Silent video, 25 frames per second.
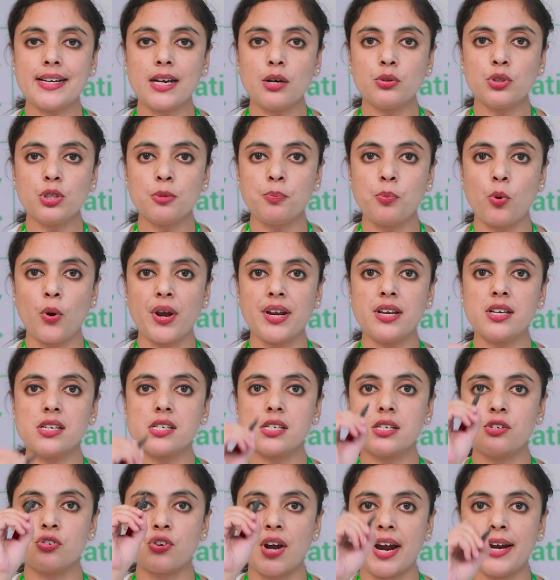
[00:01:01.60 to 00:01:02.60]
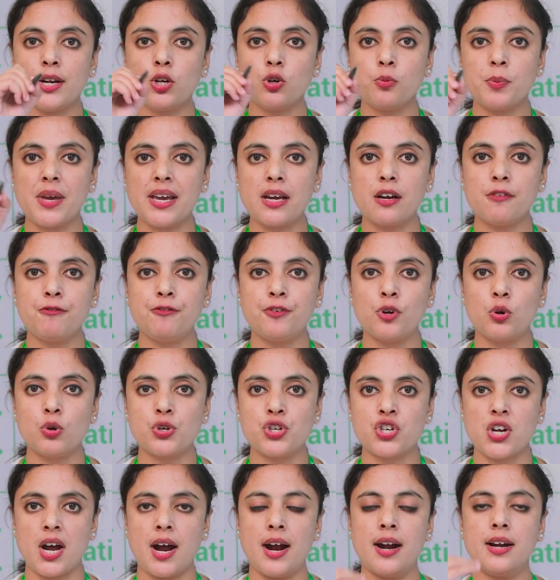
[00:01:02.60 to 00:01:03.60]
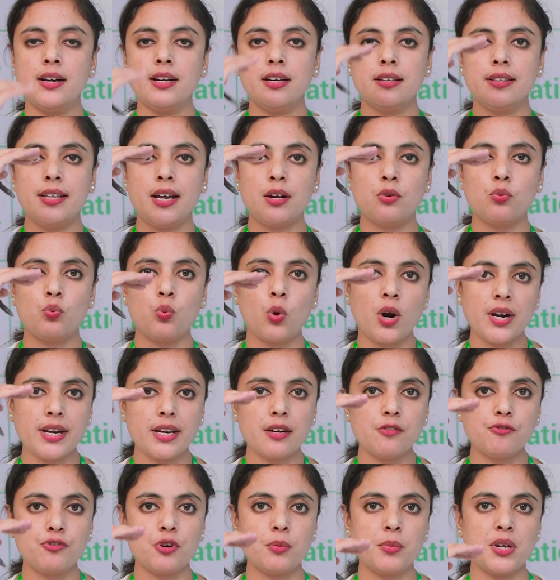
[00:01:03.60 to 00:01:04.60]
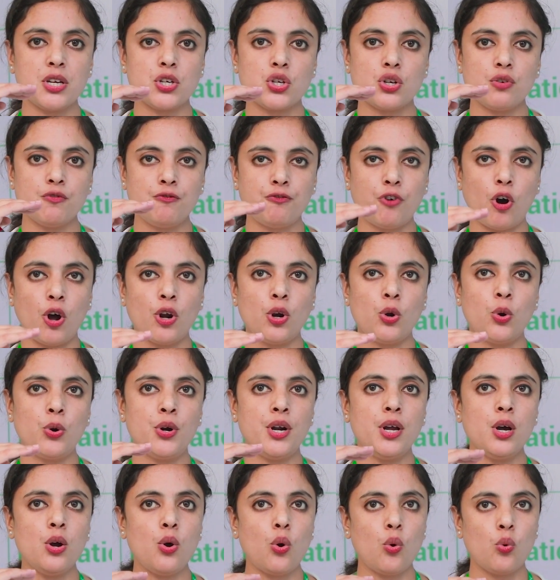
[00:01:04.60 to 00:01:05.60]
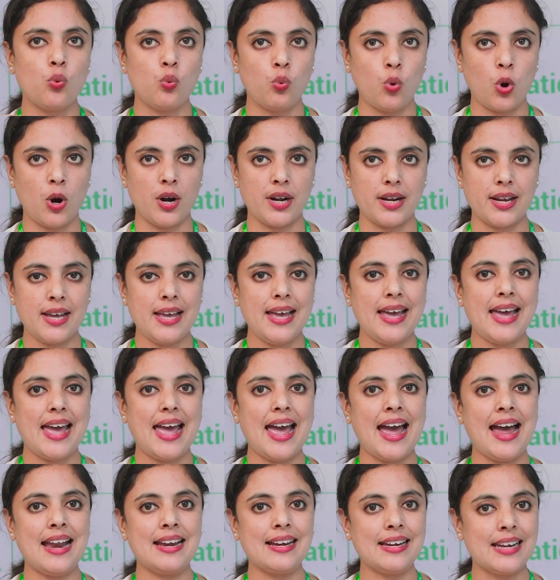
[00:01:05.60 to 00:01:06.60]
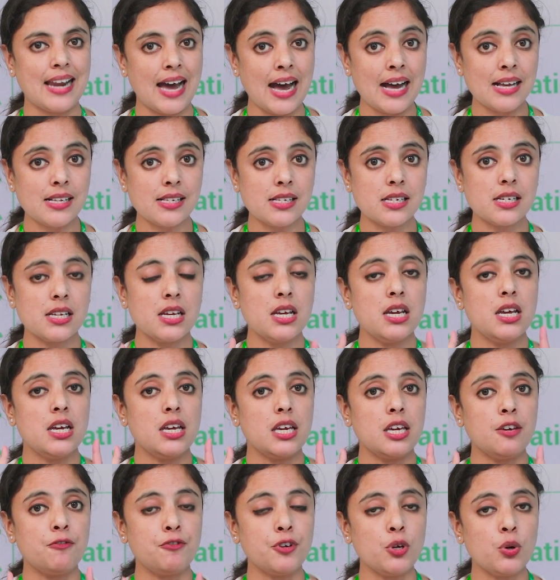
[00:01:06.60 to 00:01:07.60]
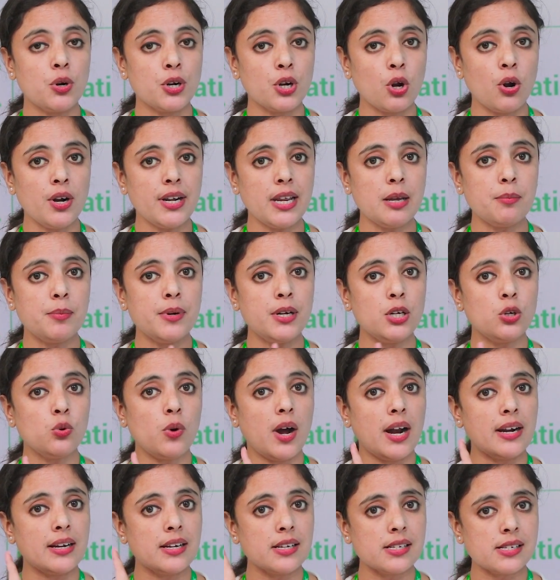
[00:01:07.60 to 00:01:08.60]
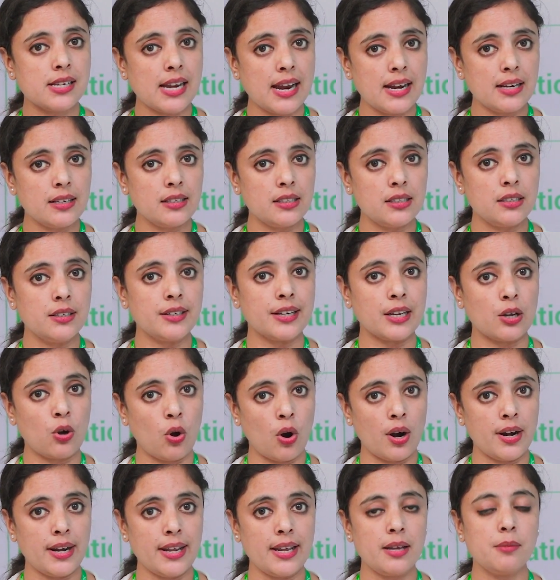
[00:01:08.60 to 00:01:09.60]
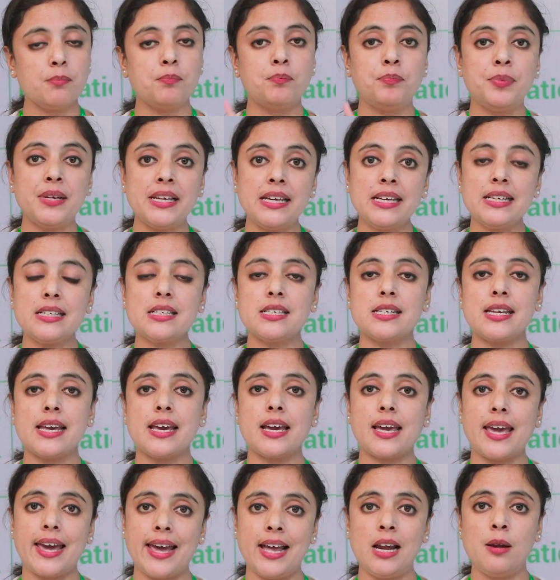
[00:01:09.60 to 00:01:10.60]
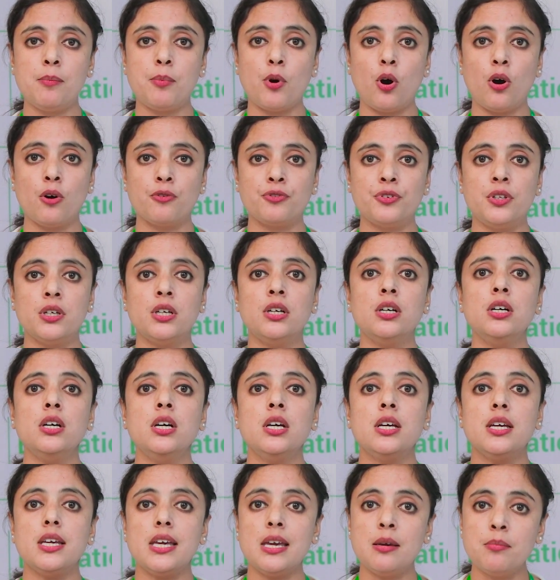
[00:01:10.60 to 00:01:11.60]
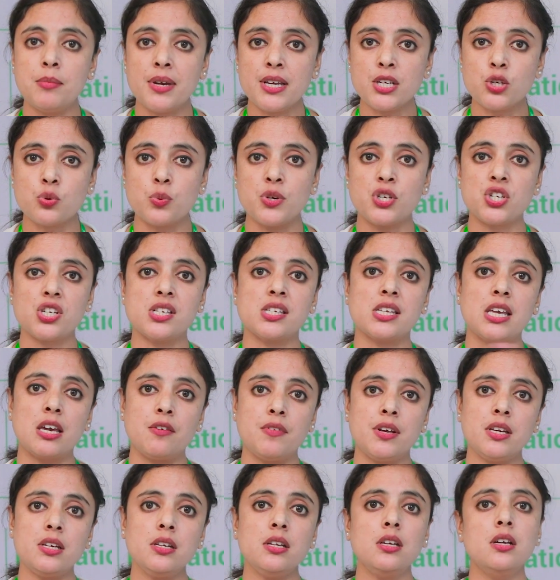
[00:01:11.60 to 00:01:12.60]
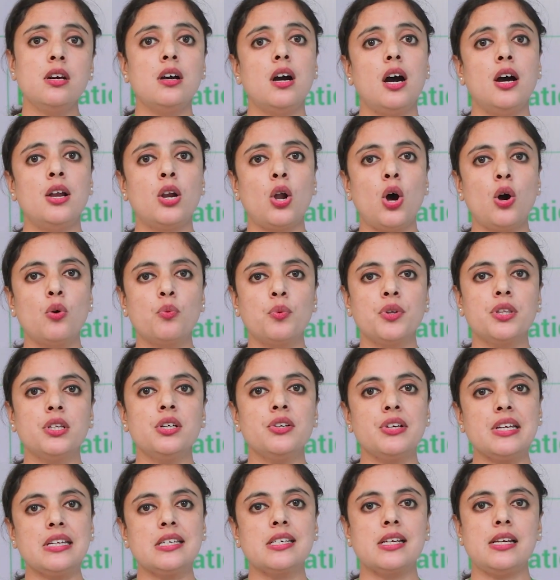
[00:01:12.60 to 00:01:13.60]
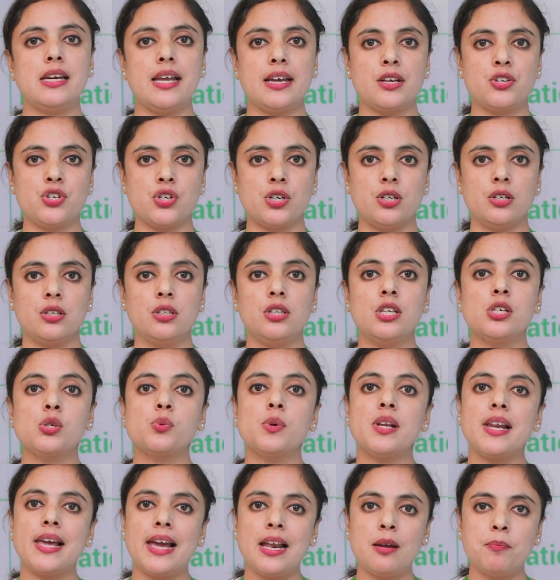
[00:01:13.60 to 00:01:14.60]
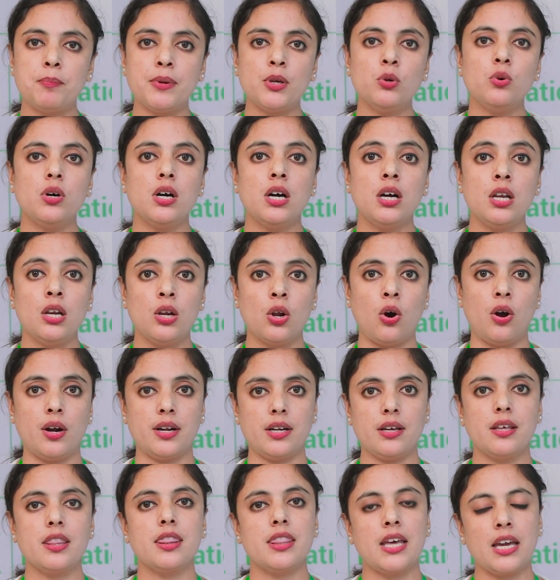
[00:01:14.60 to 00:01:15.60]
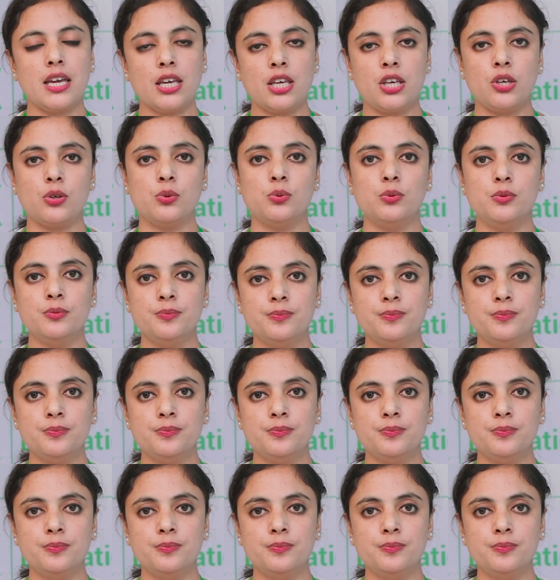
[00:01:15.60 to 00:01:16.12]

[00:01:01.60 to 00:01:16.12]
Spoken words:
down the points, try to make a flow chart that what information followed what. And last, if you are not able to understand the recording, please take help of the image which is given along with the Retell lecture. This will help you a lot. Thank you.